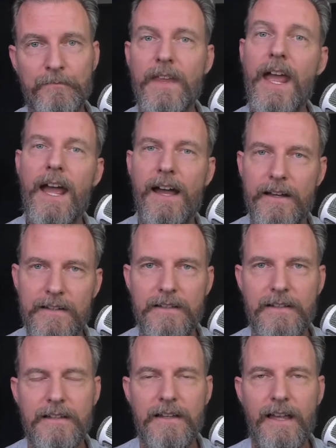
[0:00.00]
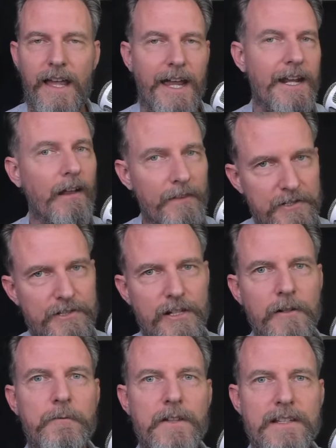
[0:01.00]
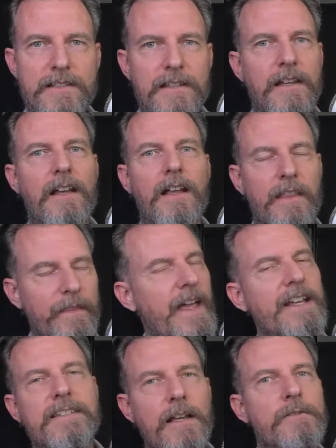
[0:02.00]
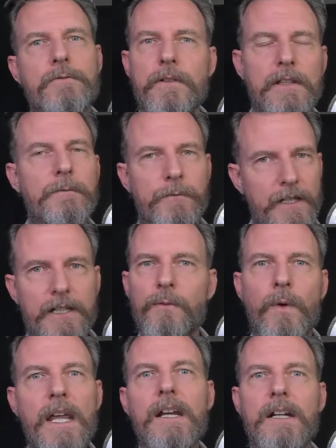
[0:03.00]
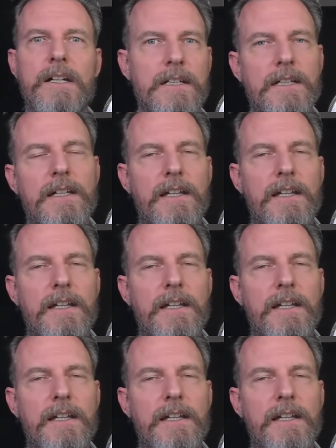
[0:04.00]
Yeah. And on the surface, that sounds really freaking weird.